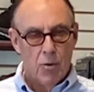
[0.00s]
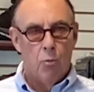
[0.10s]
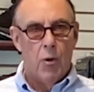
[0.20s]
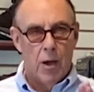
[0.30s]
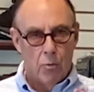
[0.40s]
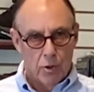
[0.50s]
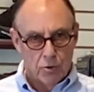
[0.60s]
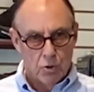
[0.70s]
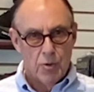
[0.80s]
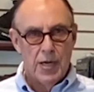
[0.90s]
while
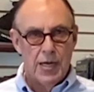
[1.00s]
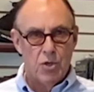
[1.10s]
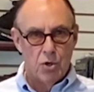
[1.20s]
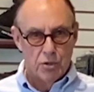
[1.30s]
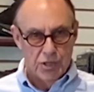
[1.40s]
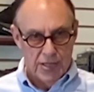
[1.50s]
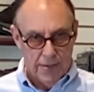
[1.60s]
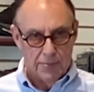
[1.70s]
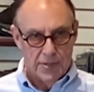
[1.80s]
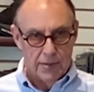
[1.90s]
we're treating your
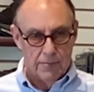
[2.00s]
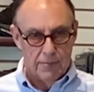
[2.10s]
symptom.